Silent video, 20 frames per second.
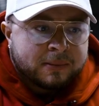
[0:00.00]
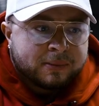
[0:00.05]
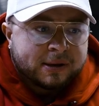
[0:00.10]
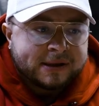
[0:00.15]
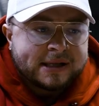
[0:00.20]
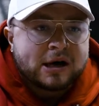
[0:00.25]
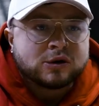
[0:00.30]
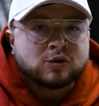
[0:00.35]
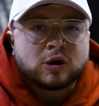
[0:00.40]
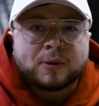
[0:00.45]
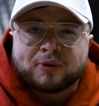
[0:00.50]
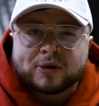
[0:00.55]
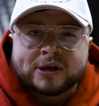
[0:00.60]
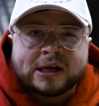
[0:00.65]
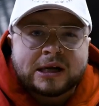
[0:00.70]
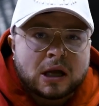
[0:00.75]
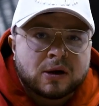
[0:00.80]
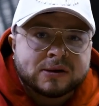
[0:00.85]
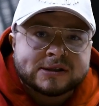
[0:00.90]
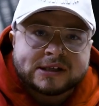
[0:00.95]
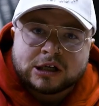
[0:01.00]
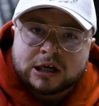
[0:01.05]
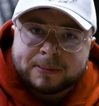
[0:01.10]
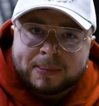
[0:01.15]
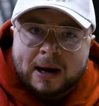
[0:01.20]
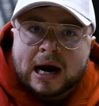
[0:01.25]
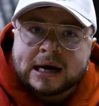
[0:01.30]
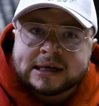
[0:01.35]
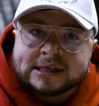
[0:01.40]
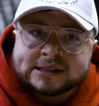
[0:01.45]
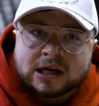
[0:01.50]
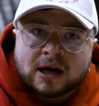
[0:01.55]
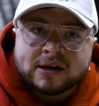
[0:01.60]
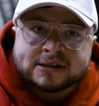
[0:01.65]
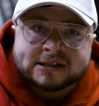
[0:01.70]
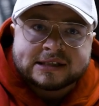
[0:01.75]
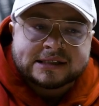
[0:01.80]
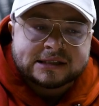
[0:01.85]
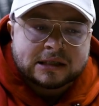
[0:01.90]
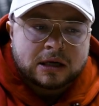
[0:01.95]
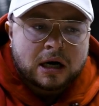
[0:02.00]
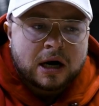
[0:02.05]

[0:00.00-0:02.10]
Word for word: but now that we're pretty close to kind of parking this all season